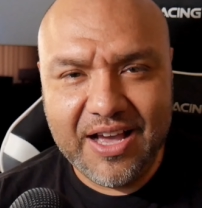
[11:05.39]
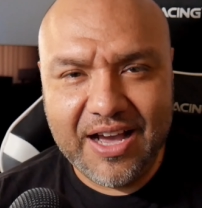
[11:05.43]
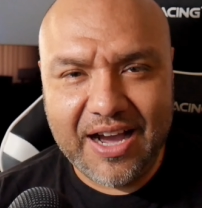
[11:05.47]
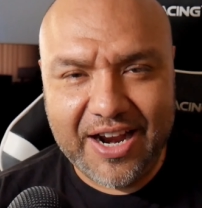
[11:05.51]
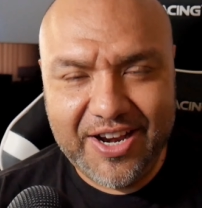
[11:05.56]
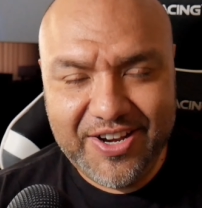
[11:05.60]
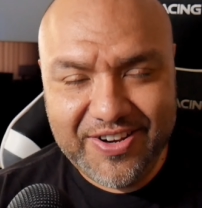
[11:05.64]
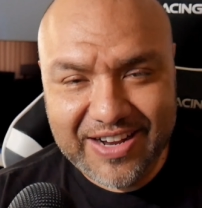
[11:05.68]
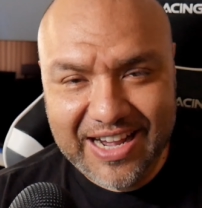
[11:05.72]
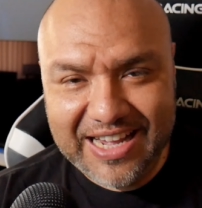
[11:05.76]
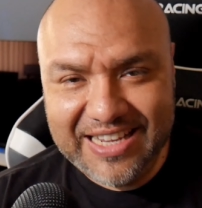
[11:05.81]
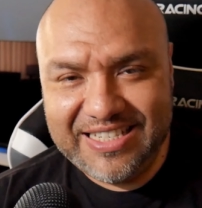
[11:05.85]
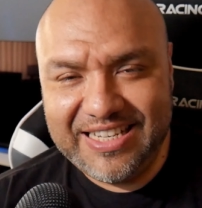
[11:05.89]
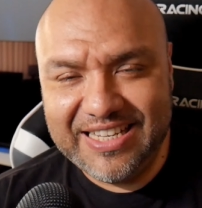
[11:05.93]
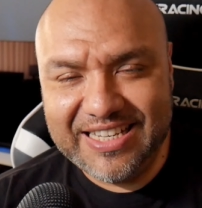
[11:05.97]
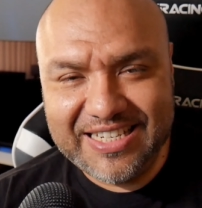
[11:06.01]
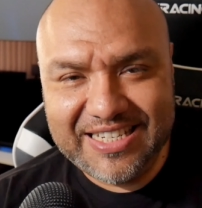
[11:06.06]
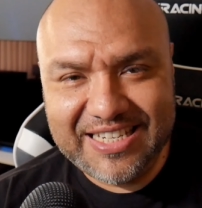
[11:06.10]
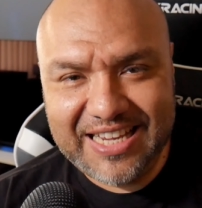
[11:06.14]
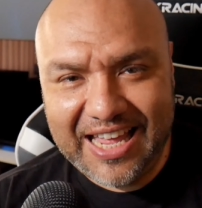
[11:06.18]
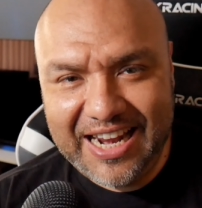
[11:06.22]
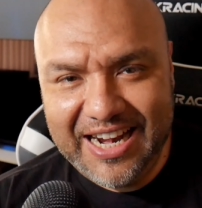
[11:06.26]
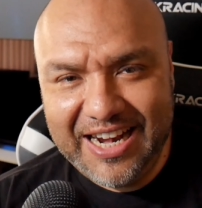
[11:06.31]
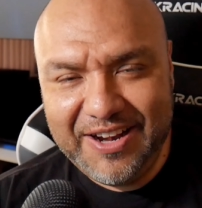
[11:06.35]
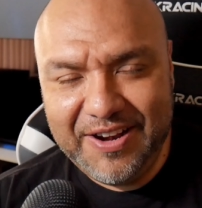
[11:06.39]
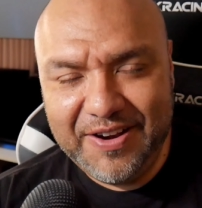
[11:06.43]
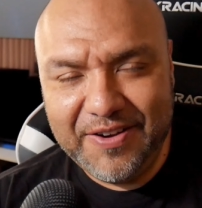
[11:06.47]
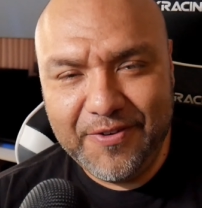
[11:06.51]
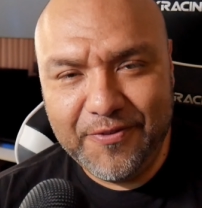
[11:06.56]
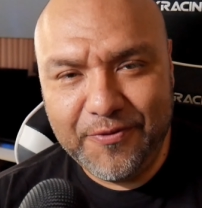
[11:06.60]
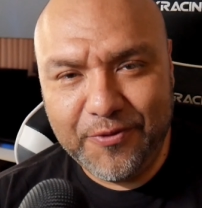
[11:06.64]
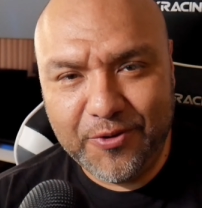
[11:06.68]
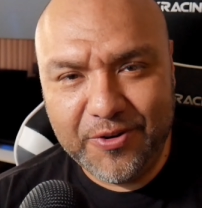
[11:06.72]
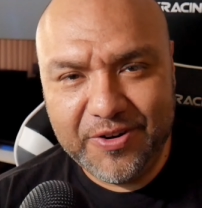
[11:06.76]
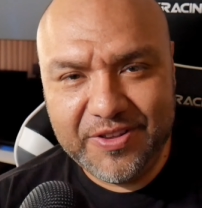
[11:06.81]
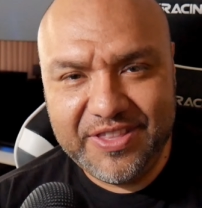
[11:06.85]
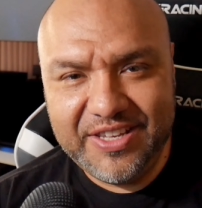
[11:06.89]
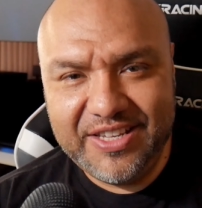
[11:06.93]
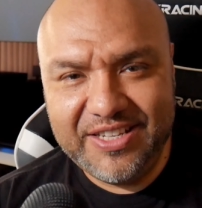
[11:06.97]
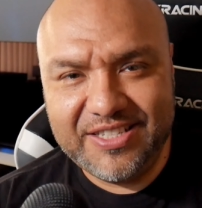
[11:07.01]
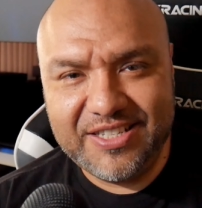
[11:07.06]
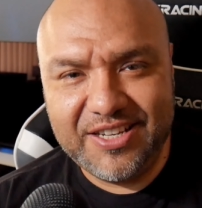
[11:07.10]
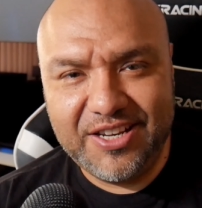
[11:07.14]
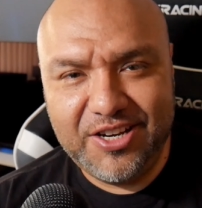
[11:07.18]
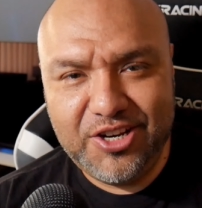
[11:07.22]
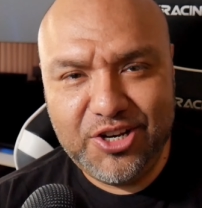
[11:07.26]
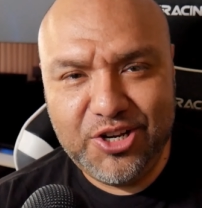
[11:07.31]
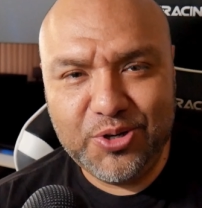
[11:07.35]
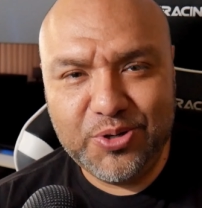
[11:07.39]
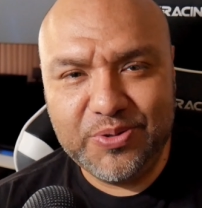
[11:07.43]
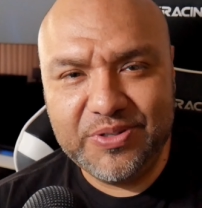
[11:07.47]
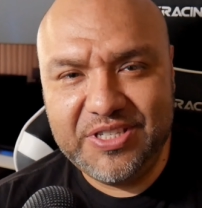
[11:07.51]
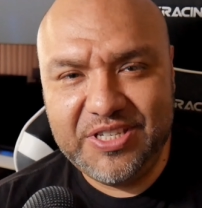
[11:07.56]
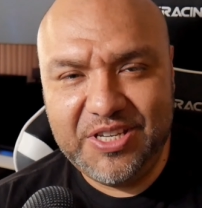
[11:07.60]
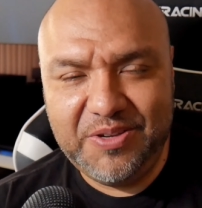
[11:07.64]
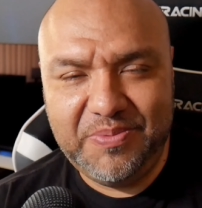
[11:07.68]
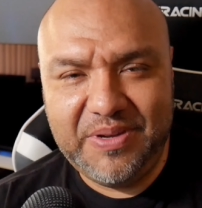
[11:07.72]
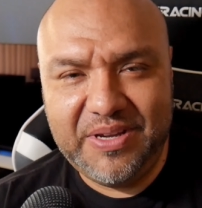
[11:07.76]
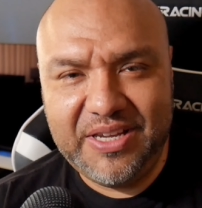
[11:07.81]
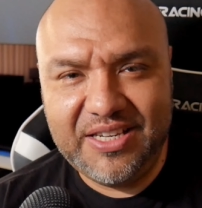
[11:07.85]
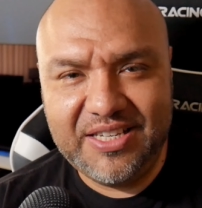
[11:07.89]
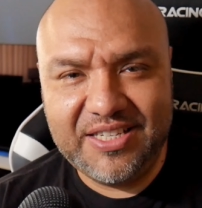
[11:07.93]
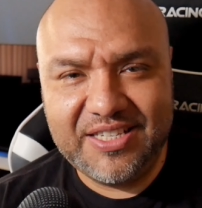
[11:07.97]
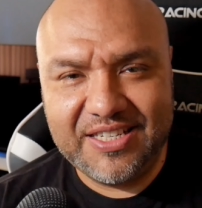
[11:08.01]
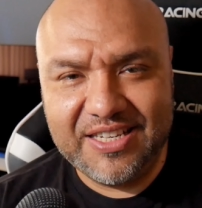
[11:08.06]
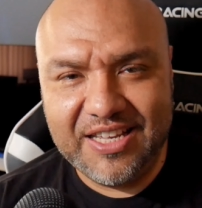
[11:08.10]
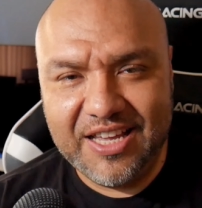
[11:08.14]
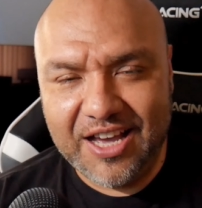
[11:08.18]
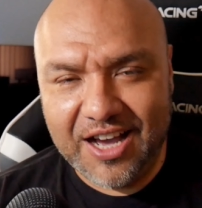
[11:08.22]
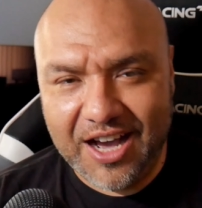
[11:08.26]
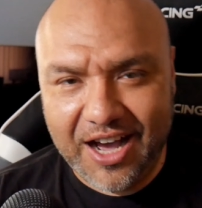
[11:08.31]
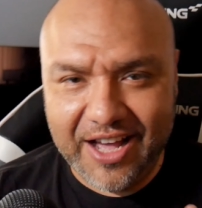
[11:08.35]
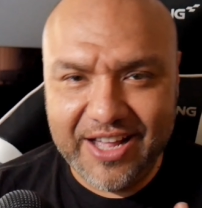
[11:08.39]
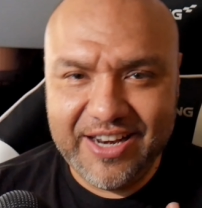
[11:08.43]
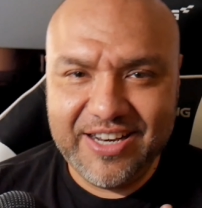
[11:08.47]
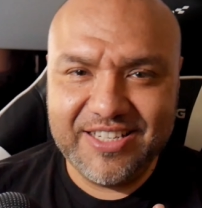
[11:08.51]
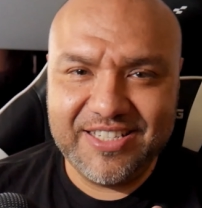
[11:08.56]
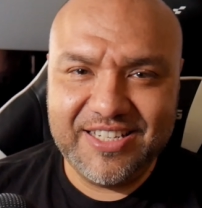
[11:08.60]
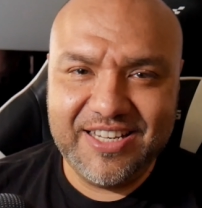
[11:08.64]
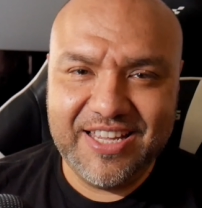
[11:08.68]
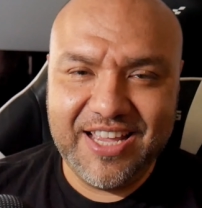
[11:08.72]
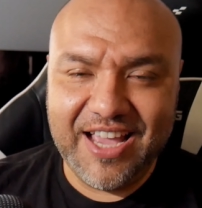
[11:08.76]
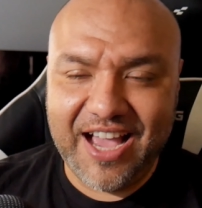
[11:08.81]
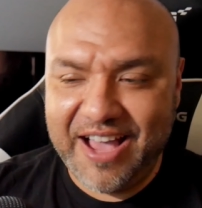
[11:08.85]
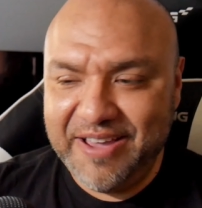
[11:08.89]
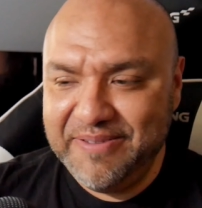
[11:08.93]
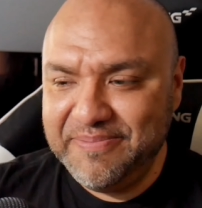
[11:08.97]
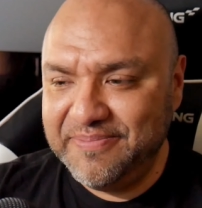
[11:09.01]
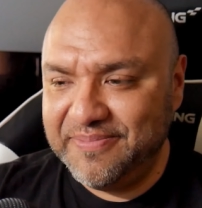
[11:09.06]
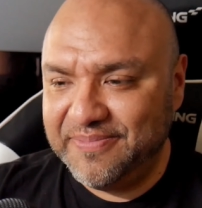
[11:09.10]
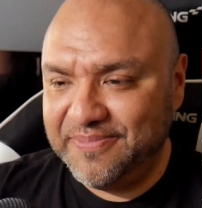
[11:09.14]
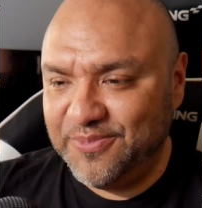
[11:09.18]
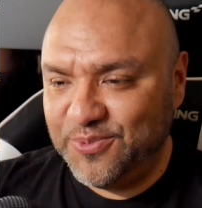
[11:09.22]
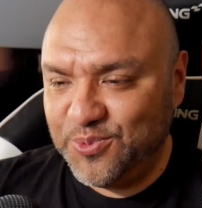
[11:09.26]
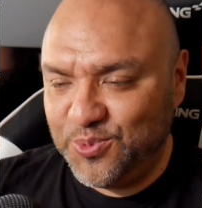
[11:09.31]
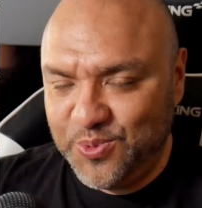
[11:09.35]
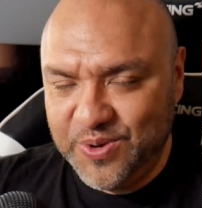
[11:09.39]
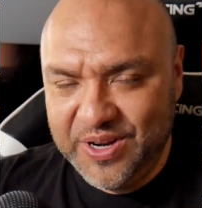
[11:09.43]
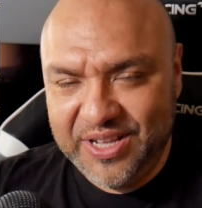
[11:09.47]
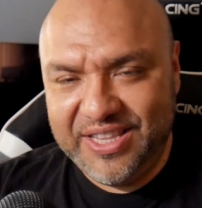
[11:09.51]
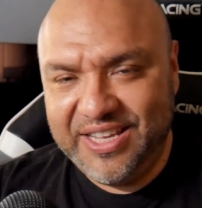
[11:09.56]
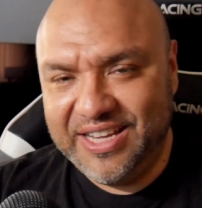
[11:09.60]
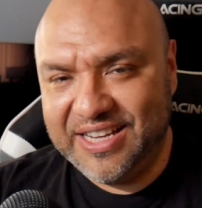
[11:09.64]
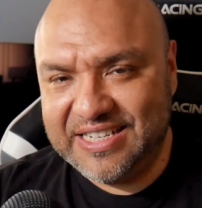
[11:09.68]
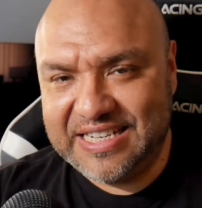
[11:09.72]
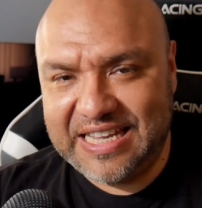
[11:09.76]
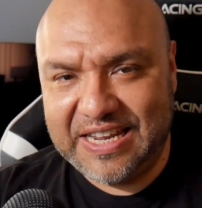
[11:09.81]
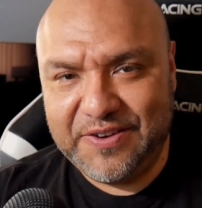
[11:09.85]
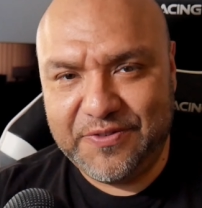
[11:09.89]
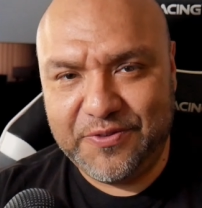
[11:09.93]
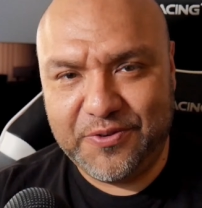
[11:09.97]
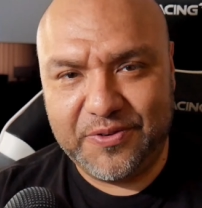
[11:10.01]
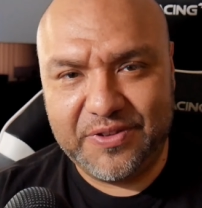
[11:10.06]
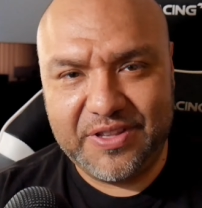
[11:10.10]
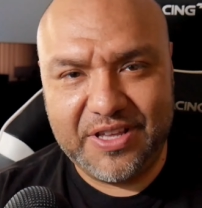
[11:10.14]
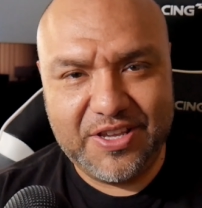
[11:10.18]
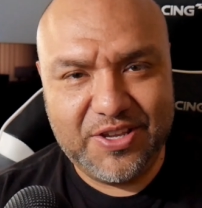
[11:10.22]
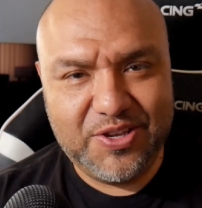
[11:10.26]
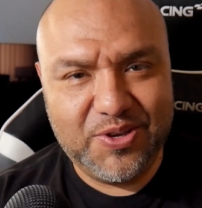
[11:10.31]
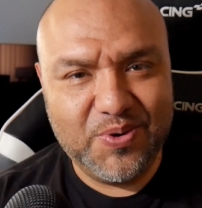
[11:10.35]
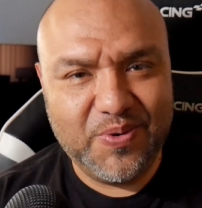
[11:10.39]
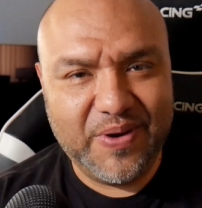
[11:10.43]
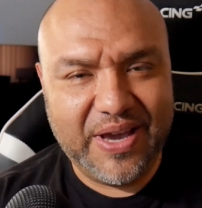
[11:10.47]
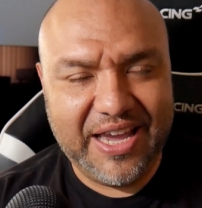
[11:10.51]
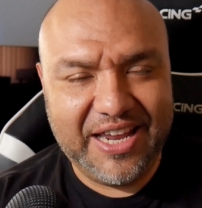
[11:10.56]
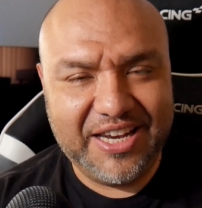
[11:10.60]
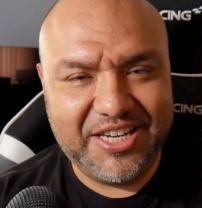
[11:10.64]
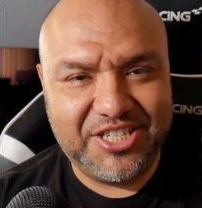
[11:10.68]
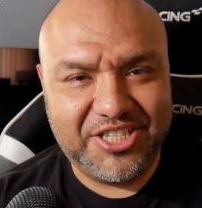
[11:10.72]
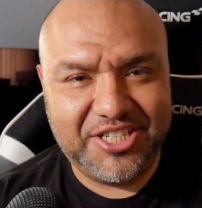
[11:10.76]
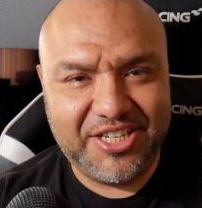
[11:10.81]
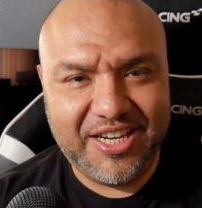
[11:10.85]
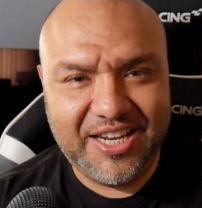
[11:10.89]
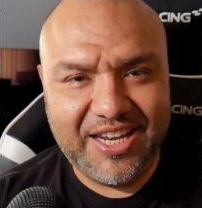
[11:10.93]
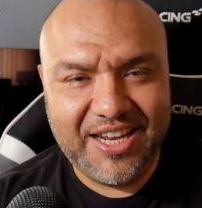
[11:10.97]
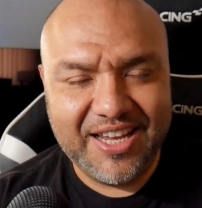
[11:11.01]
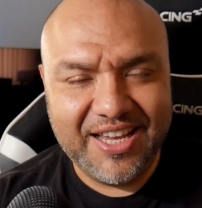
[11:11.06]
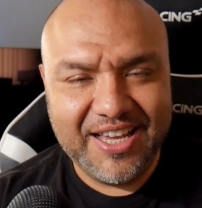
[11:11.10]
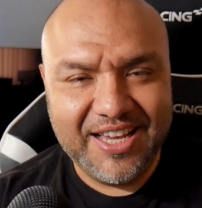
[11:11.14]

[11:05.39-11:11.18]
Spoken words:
Are you guys excited for these new TVs? Honestly, I'm really excited for the U8G.